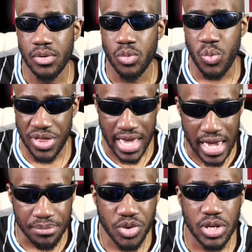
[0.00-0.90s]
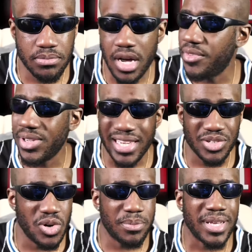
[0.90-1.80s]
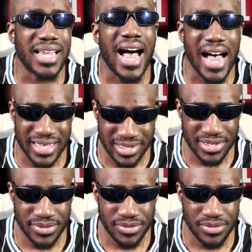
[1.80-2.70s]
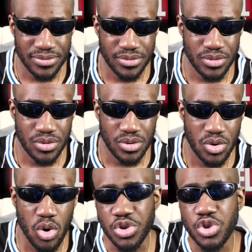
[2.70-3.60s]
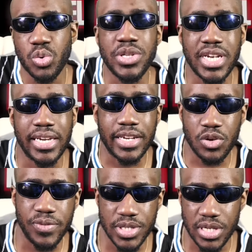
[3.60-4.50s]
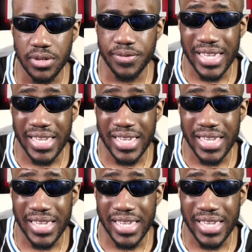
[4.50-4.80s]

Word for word: With the MC and Marvel, it's not about art or storytelling in and of itself.